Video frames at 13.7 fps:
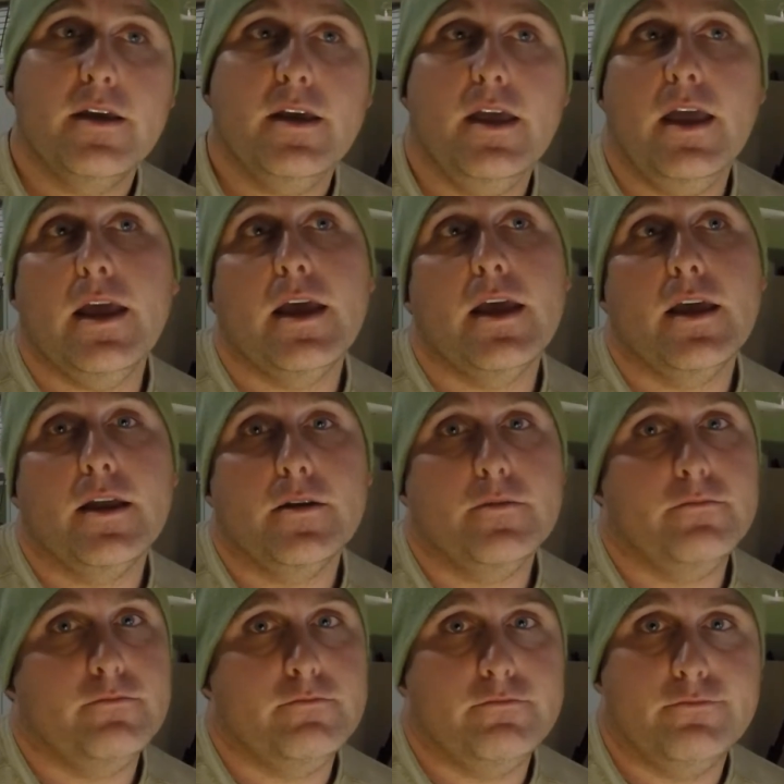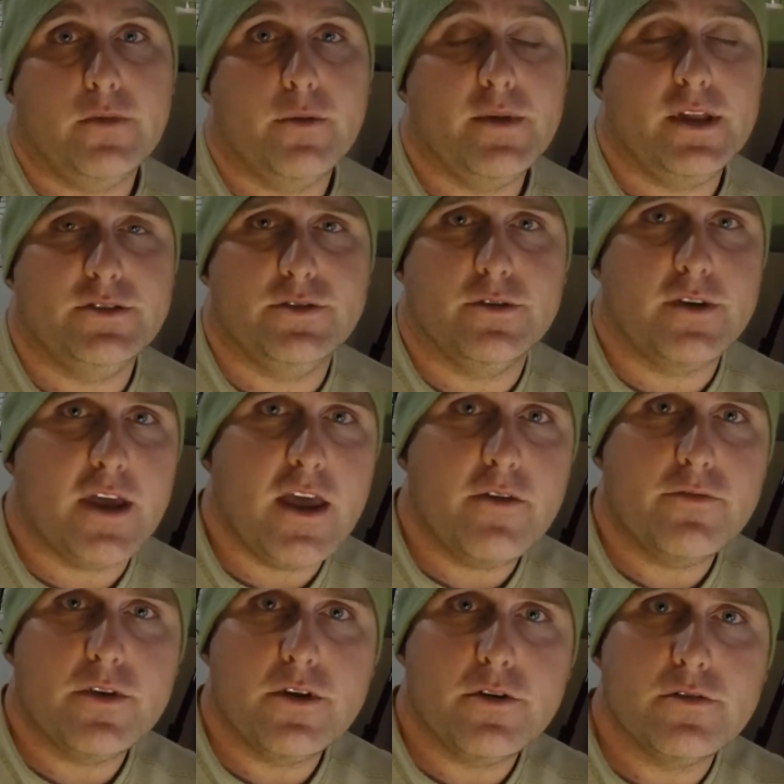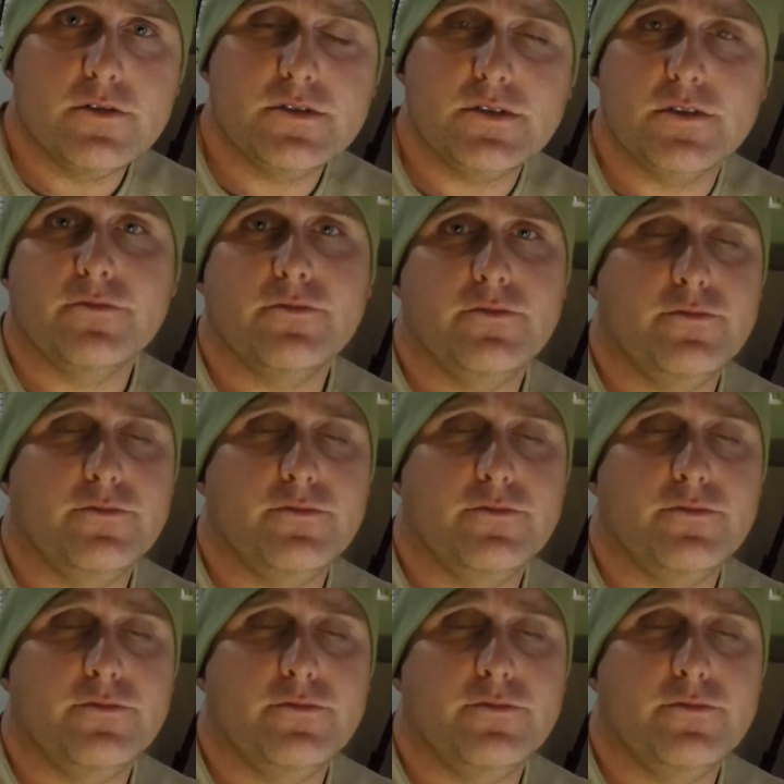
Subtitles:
And I mean, 2.5 years of